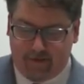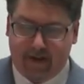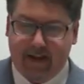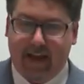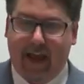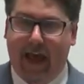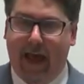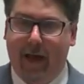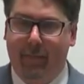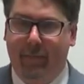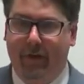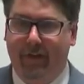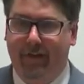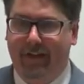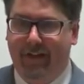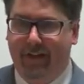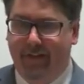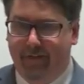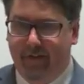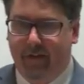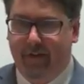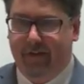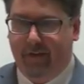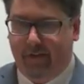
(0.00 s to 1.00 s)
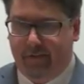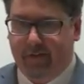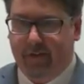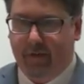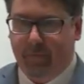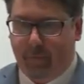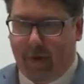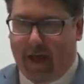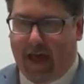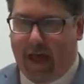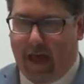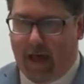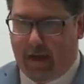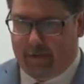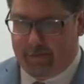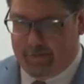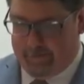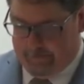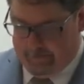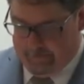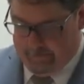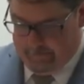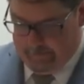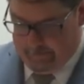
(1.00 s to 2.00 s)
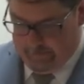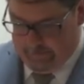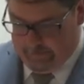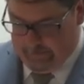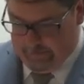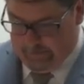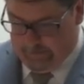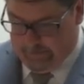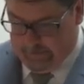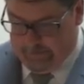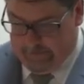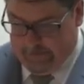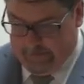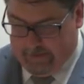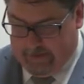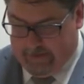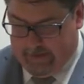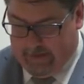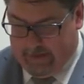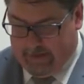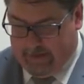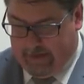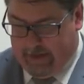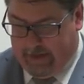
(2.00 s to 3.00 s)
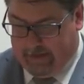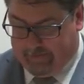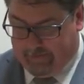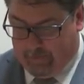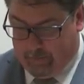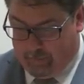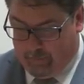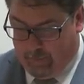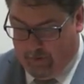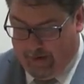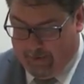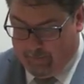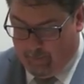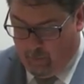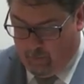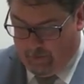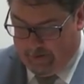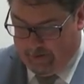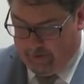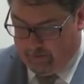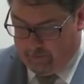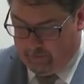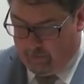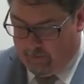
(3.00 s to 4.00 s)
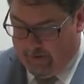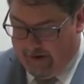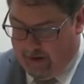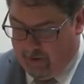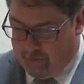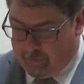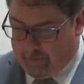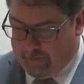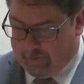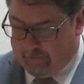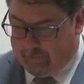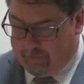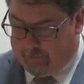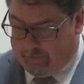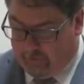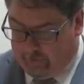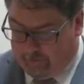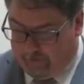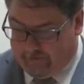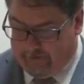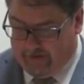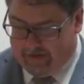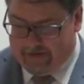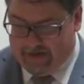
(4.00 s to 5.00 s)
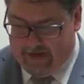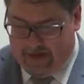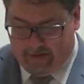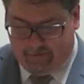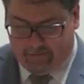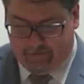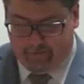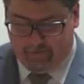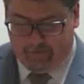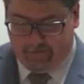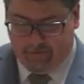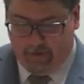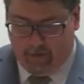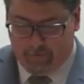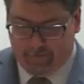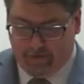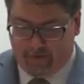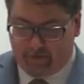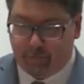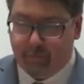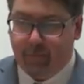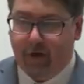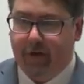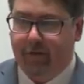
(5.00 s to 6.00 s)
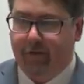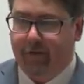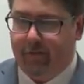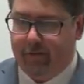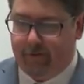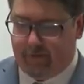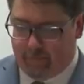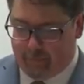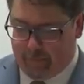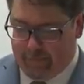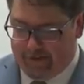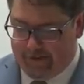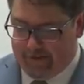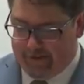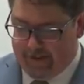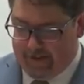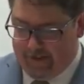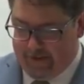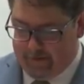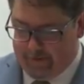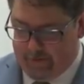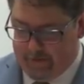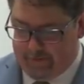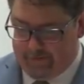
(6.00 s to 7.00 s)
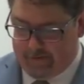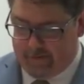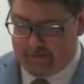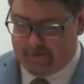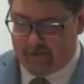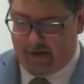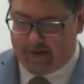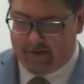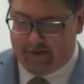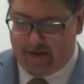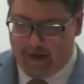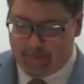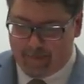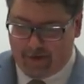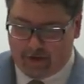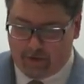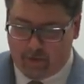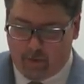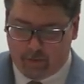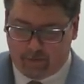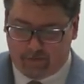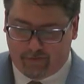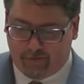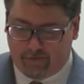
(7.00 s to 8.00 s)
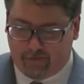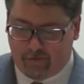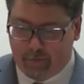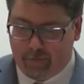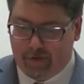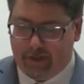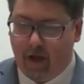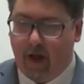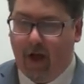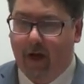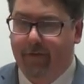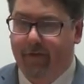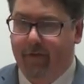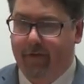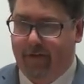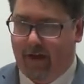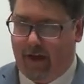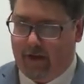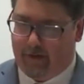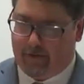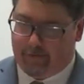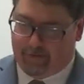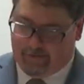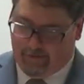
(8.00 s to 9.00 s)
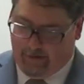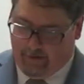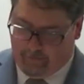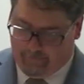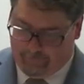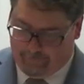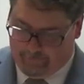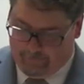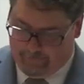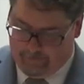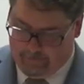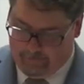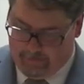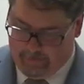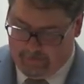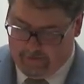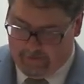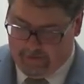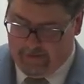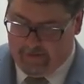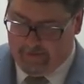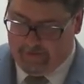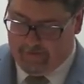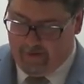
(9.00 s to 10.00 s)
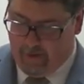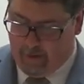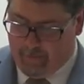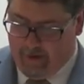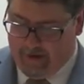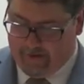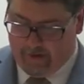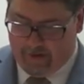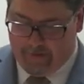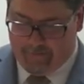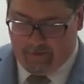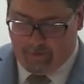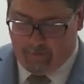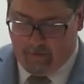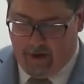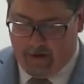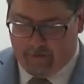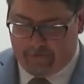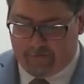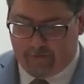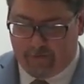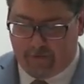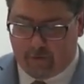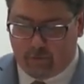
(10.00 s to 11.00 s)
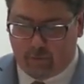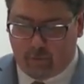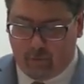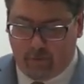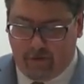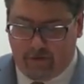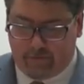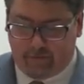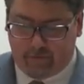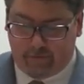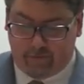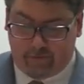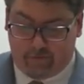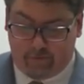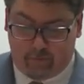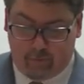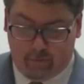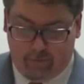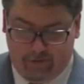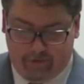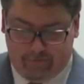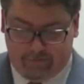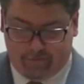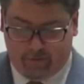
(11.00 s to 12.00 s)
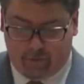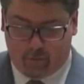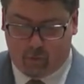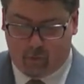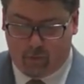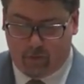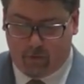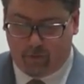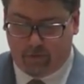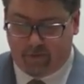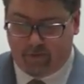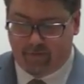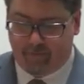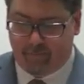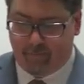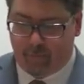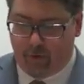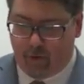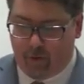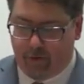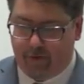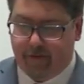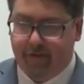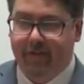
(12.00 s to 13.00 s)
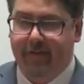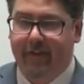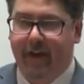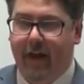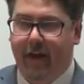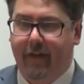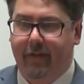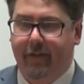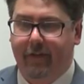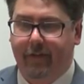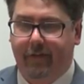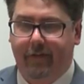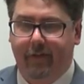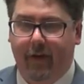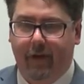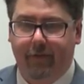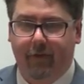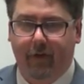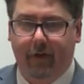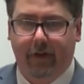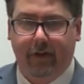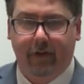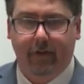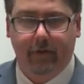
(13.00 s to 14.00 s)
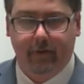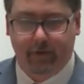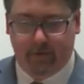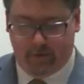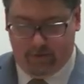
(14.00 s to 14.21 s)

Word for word: that happened in the distant past, as the primordial ground mistook the nascent self-expressions of beginningless and dynamic gnosis to be other than itself, thereby giving rise to the dualistic world of birth, death, and suffering.